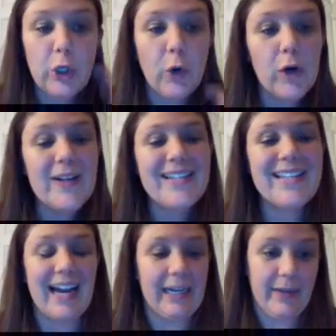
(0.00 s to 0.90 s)
Your
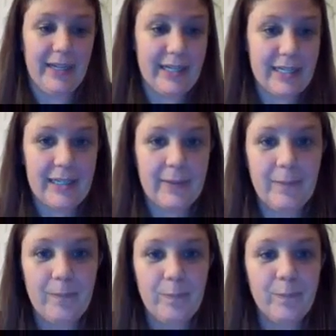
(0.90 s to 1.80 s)
assignment.
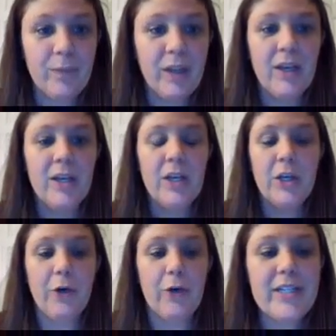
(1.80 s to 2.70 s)

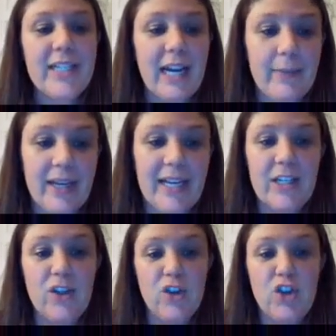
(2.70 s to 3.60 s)
Your assignment
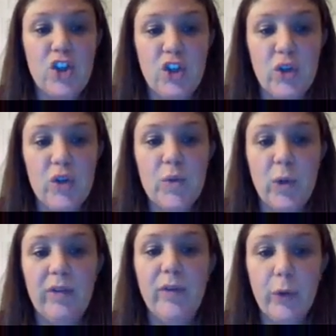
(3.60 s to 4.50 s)
is to choose
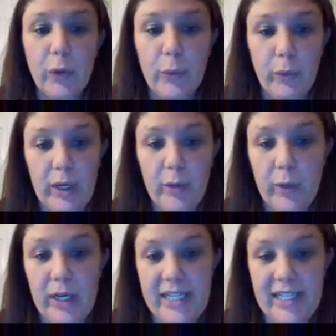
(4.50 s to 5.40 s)
one of your 3
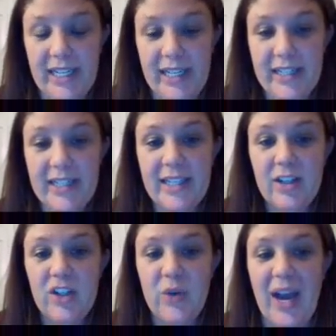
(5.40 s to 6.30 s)
reasons
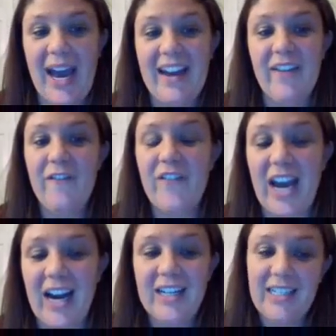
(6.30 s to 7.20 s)
to add
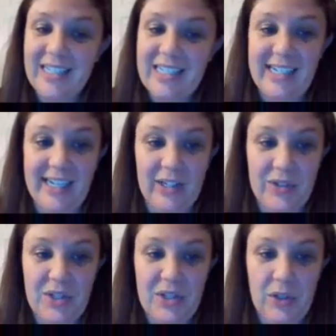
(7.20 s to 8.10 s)
fact
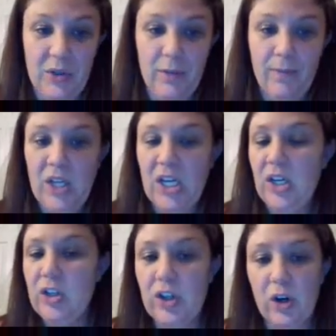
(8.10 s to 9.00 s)
details to.
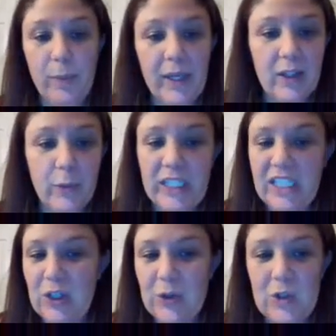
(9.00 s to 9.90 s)
Don't pick the
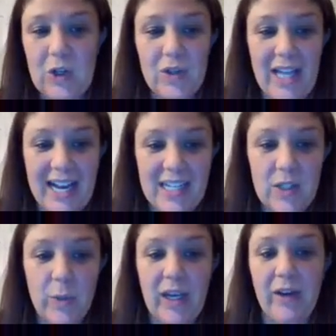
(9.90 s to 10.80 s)
reason you chose
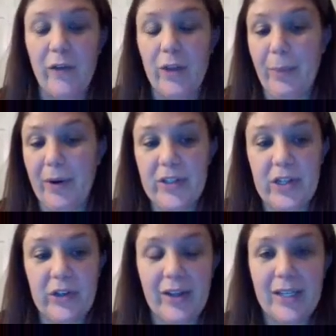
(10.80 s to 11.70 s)
last week for the
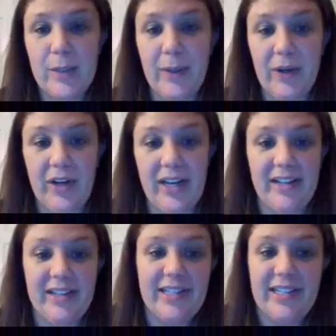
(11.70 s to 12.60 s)
personal
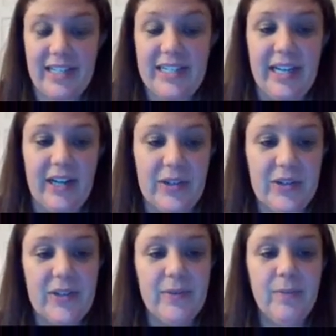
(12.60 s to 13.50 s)
experience
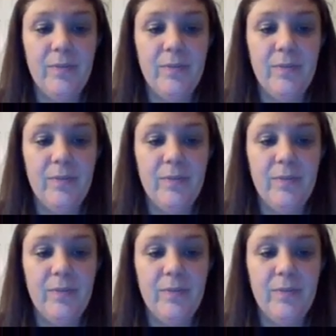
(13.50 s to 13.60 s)
details.